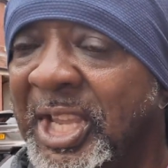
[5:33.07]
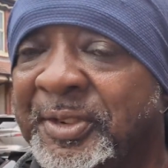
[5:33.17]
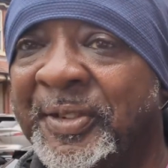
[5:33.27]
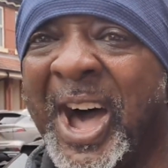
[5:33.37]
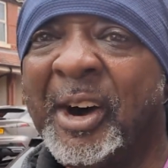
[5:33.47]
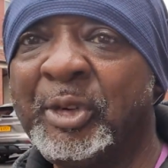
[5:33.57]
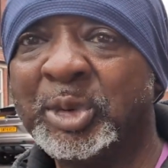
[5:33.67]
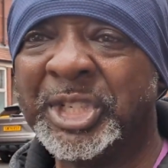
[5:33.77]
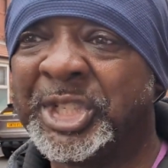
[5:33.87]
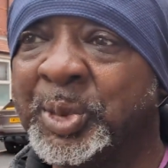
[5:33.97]
His father
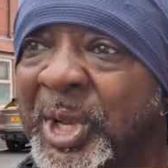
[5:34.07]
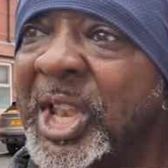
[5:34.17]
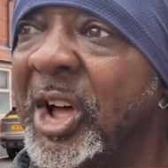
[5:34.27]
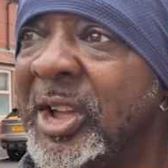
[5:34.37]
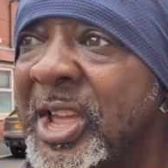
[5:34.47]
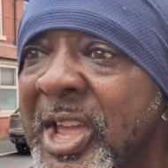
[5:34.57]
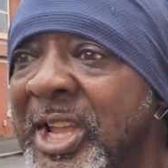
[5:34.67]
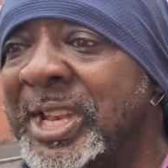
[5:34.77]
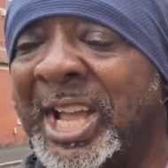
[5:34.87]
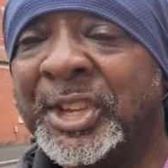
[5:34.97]
was a swindler.
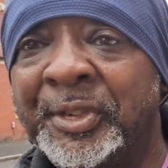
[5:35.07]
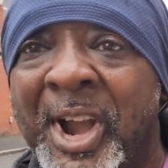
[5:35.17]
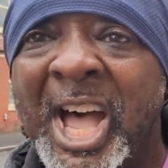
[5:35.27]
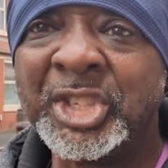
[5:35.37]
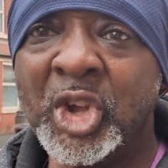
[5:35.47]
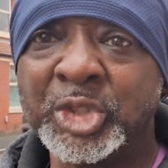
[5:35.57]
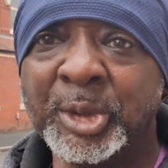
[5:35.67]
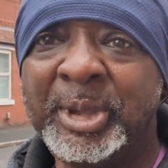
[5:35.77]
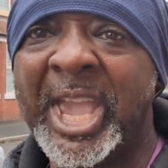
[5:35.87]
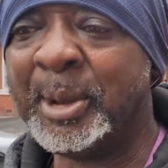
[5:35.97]
Nigel Farage
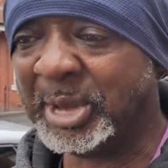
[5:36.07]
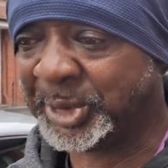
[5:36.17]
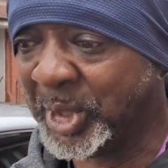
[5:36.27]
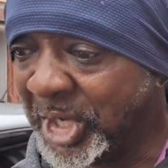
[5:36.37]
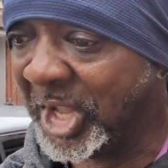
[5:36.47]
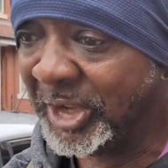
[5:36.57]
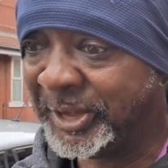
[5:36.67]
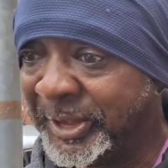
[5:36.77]
also became a swindler.